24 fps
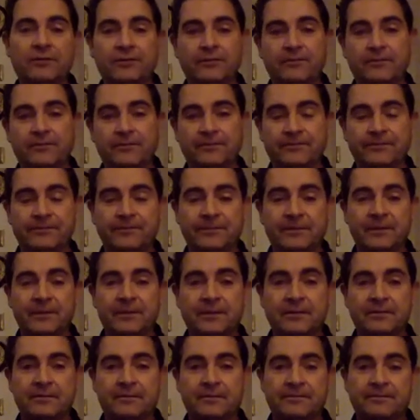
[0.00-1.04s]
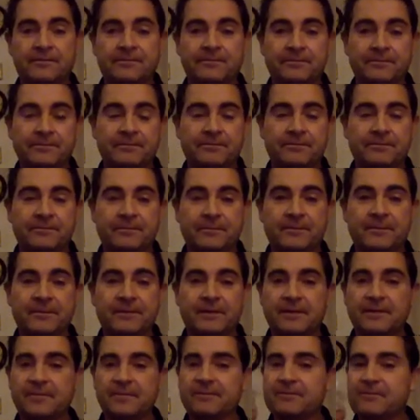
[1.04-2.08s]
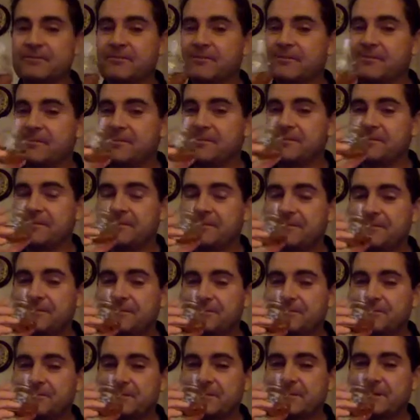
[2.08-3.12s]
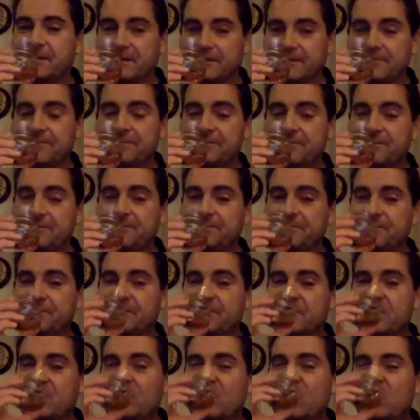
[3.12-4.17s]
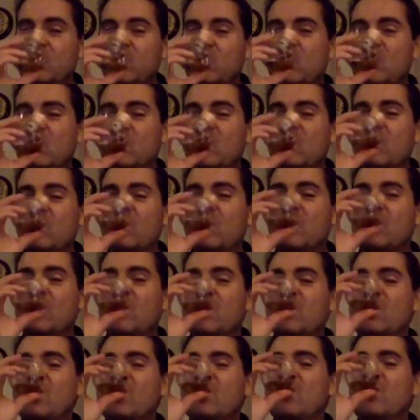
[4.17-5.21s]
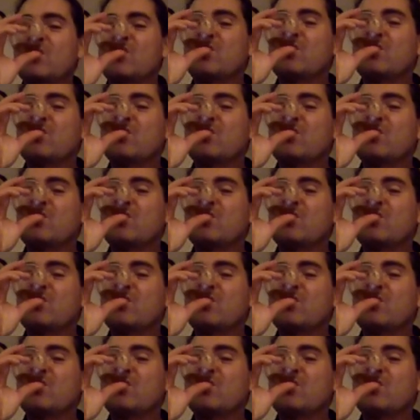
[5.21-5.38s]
There you go. Yeah, and viruses as well as the bacteria. So there we go.